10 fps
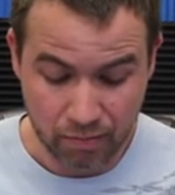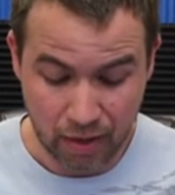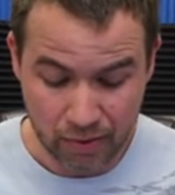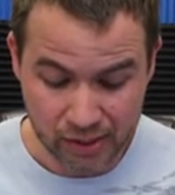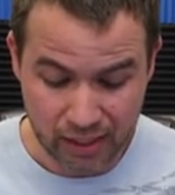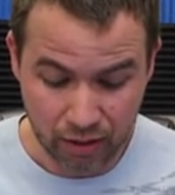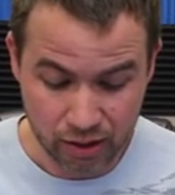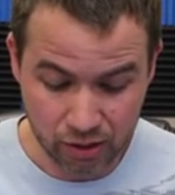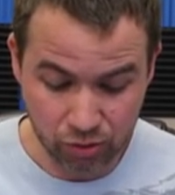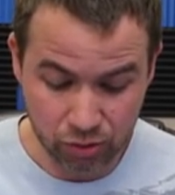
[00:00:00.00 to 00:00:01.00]
Maybe the
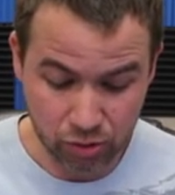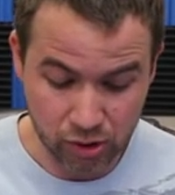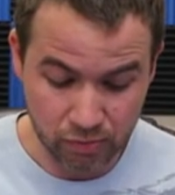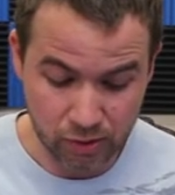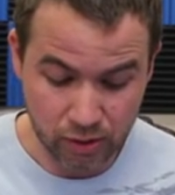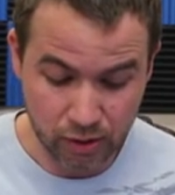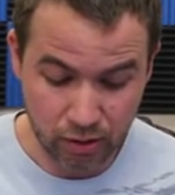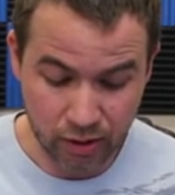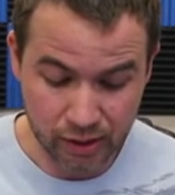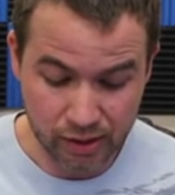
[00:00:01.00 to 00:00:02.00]
skeletons will do some
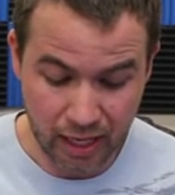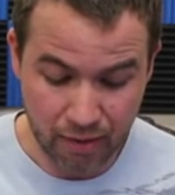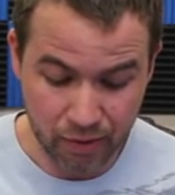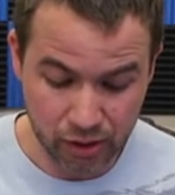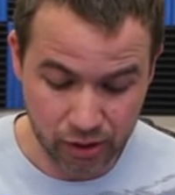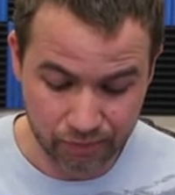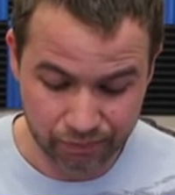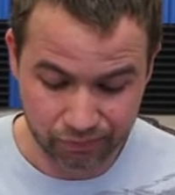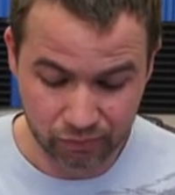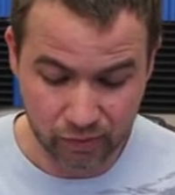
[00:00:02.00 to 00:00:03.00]
serious damage.
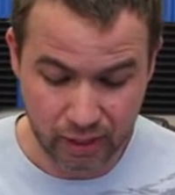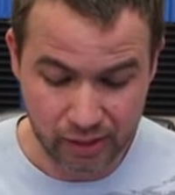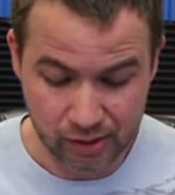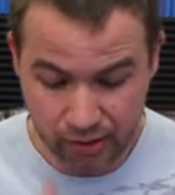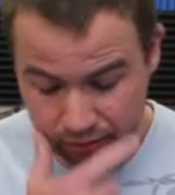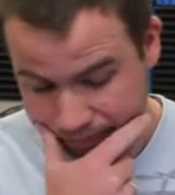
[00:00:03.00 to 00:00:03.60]
That's,